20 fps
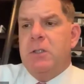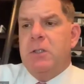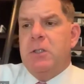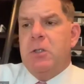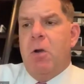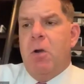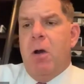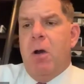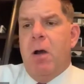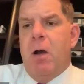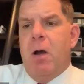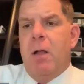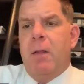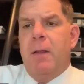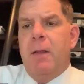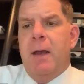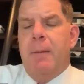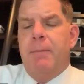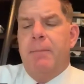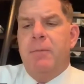This is a great
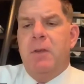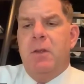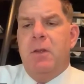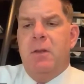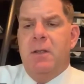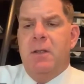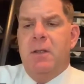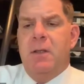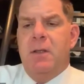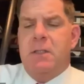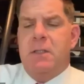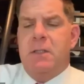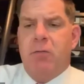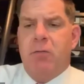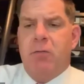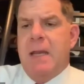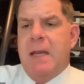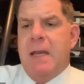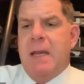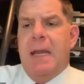neighborhood. I love this
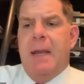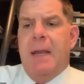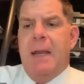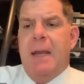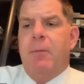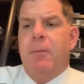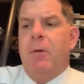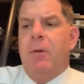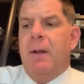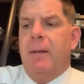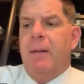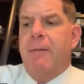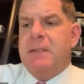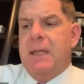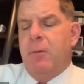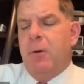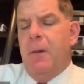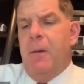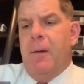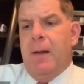neighborhood. And I
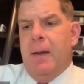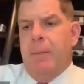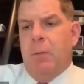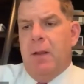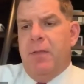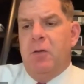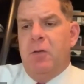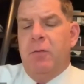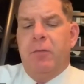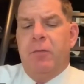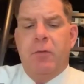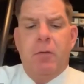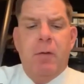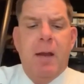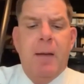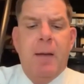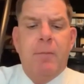want to thank you for